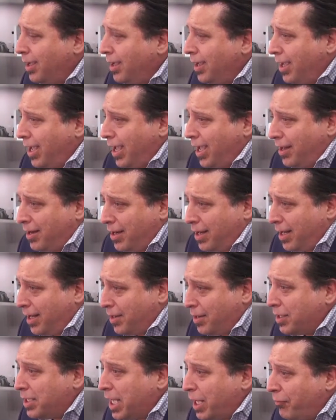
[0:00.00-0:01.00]
and
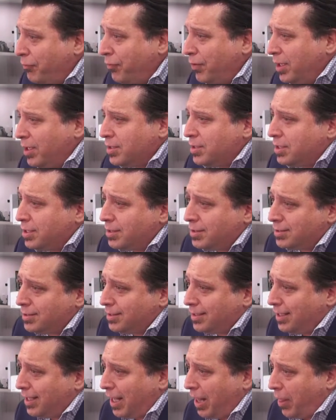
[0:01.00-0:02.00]
and the day finishes.
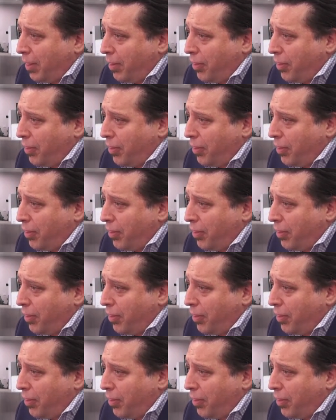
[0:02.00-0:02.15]
Yeah, they